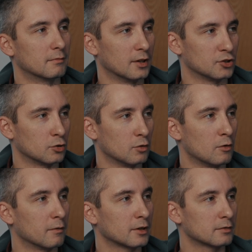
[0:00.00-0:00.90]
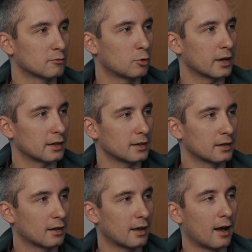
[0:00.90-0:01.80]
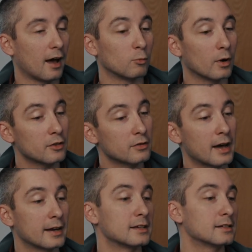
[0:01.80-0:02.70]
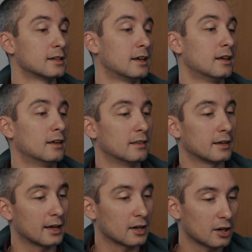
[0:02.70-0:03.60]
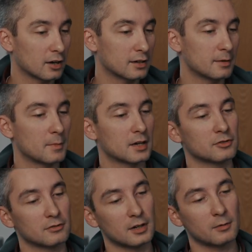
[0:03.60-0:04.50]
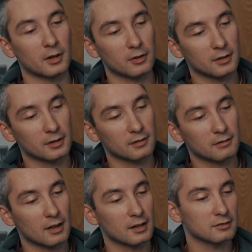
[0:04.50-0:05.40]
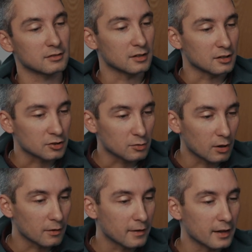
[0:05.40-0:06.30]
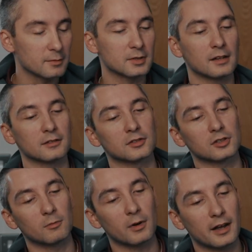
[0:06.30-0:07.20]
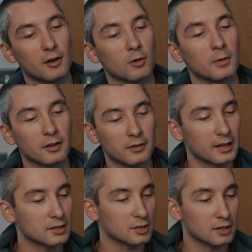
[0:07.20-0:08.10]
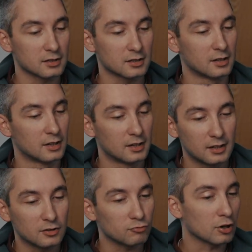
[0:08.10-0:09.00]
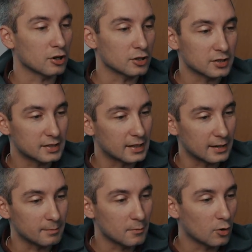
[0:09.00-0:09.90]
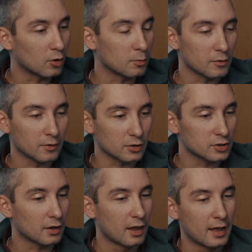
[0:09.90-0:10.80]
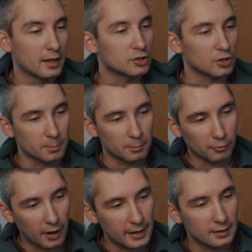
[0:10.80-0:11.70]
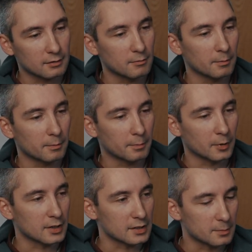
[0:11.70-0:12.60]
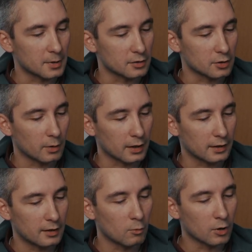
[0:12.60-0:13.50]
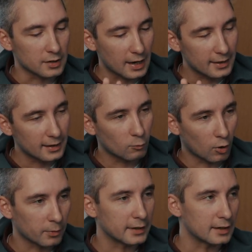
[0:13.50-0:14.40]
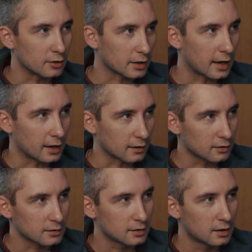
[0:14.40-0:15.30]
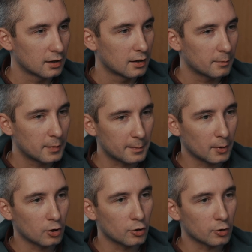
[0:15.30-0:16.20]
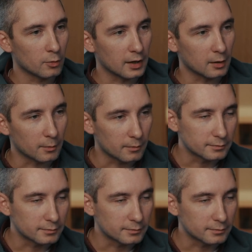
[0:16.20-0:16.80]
it's over quickly. And whether that is they can't cut it in ministry, whether that's they disqualify themselves in some way, or whether that's just run out of steam or move on to something, it's just bright but disappears quickly. Whereas I think what we need are candles, people who will